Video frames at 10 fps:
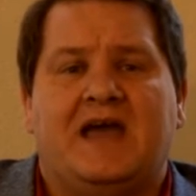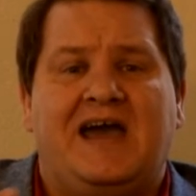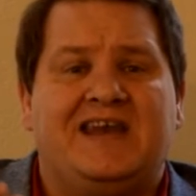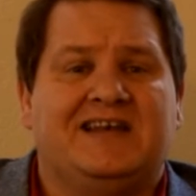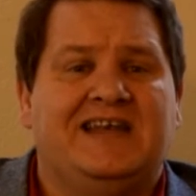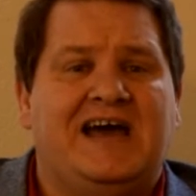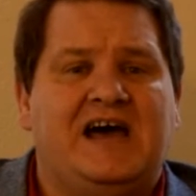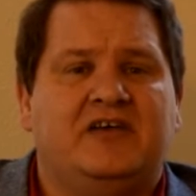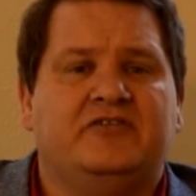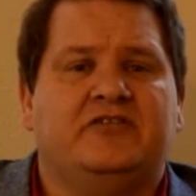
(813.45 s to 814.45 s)
and
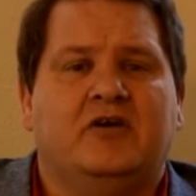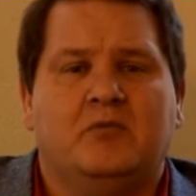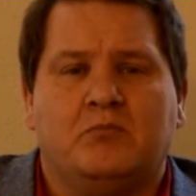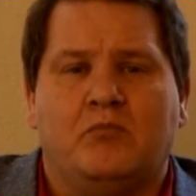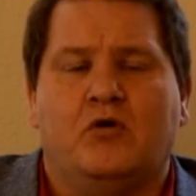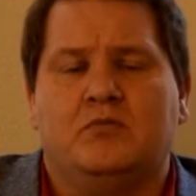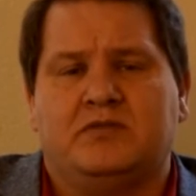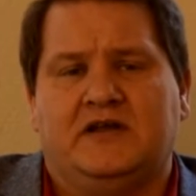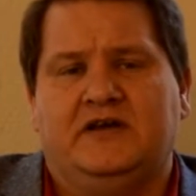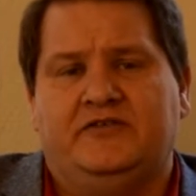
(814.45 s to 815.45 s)
allows more
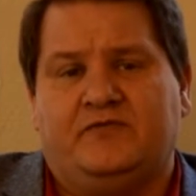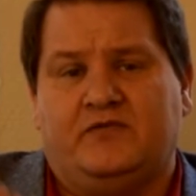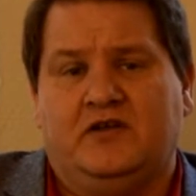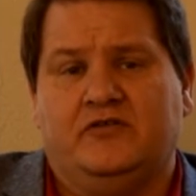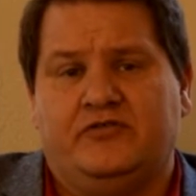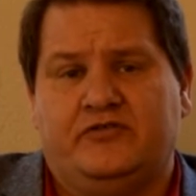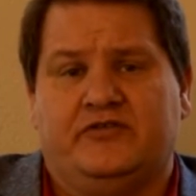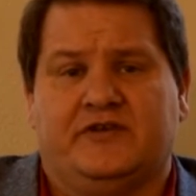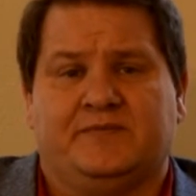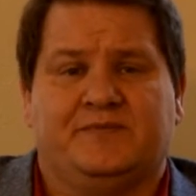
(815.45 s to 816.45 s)
blood to flow through
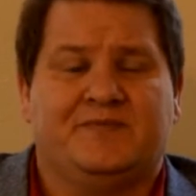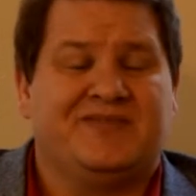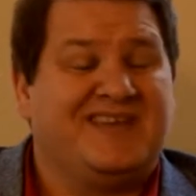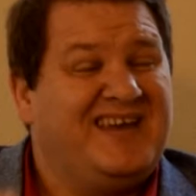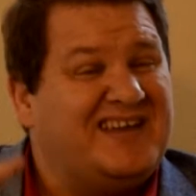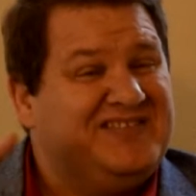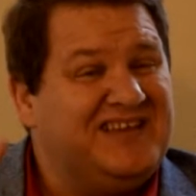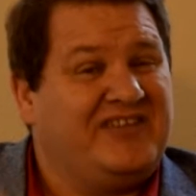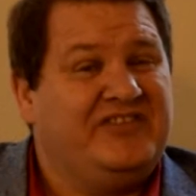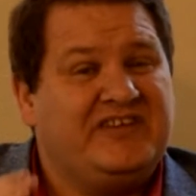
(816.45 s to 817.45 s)
them.
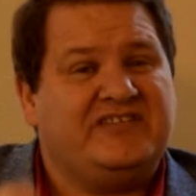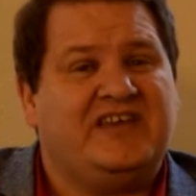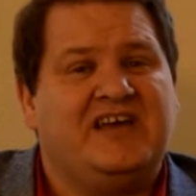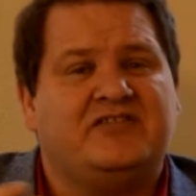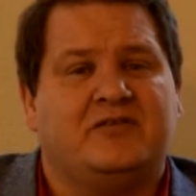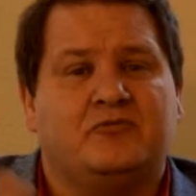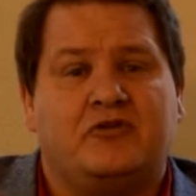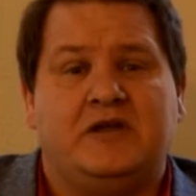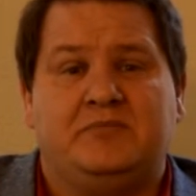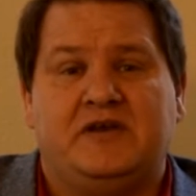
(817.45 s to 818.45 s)
Now, this has some
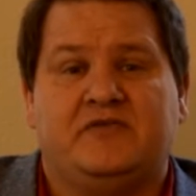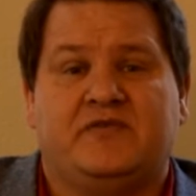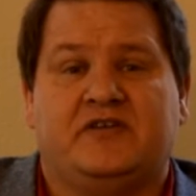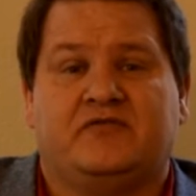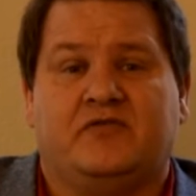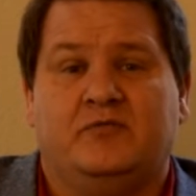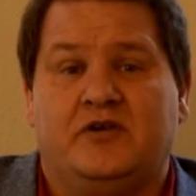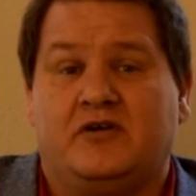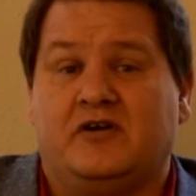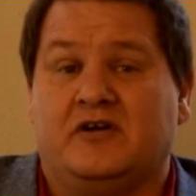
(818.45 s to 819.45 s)
great benefits from
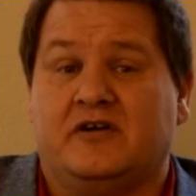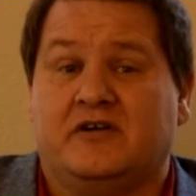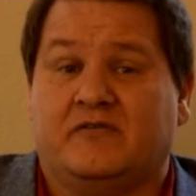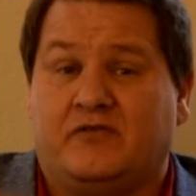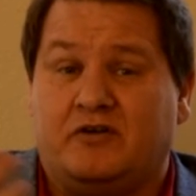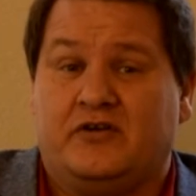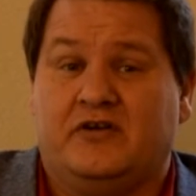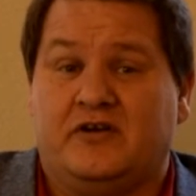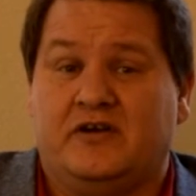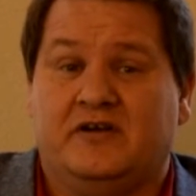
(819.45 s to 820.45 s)
your heart for your
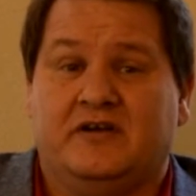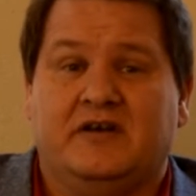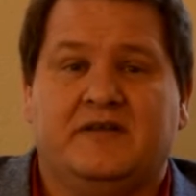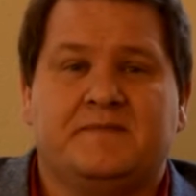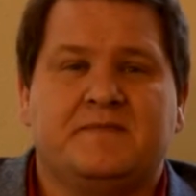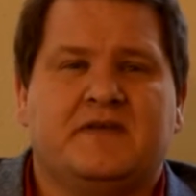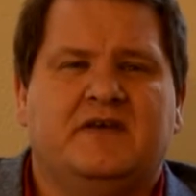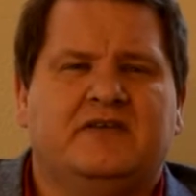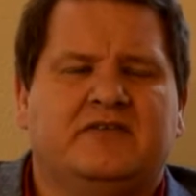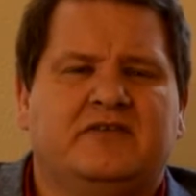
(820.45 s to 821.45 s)
heart.
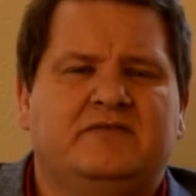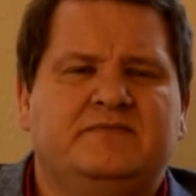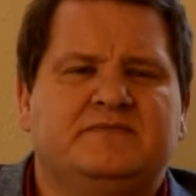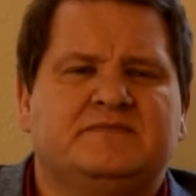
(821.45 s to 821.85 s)
So,